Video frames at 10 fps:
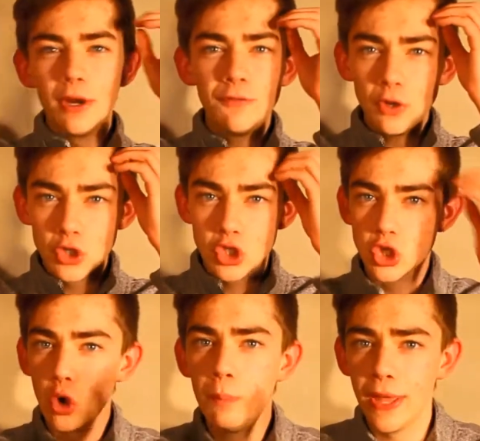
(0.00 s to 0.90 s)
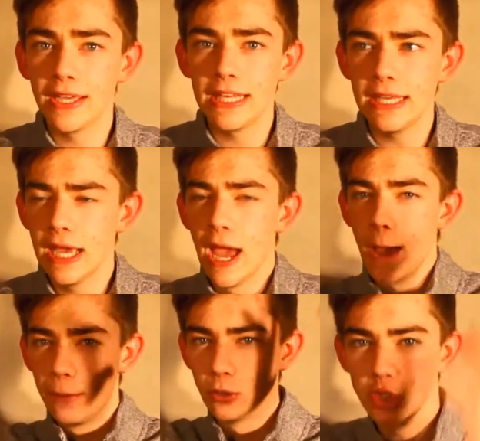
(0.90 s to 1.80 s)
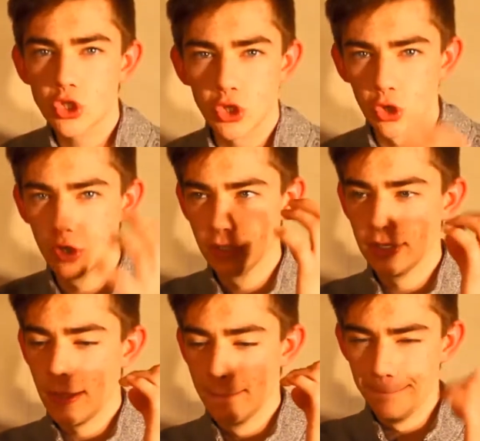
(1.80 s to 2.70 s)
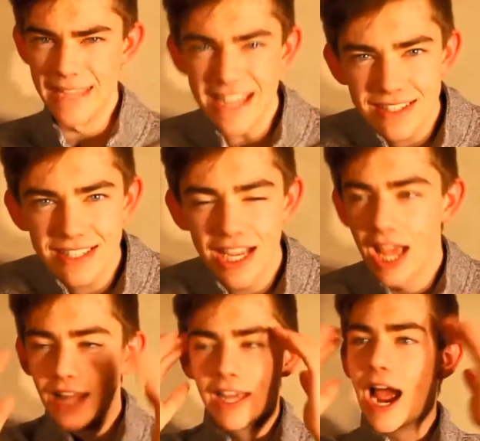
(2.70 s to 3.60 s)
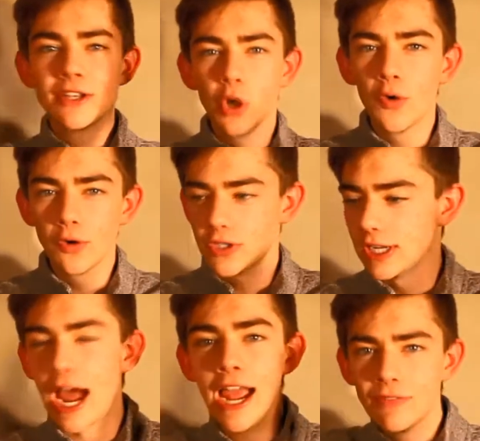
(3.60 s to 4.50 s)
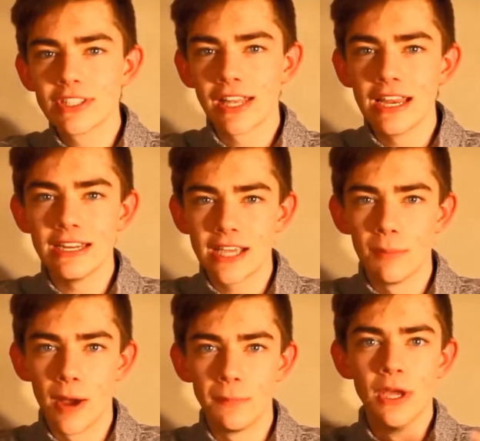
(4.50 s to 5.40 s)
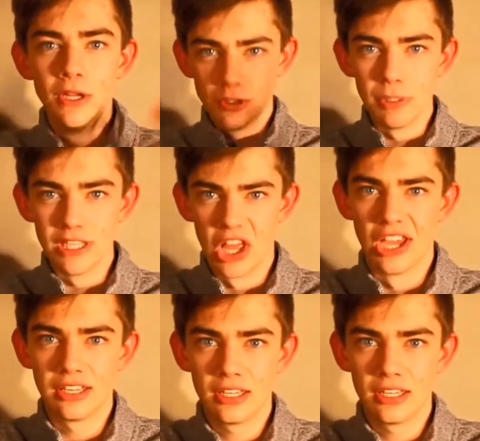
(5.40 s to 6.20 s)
But if you're so picky about certain meats, like, I don't understand. I had this lady come up to me like,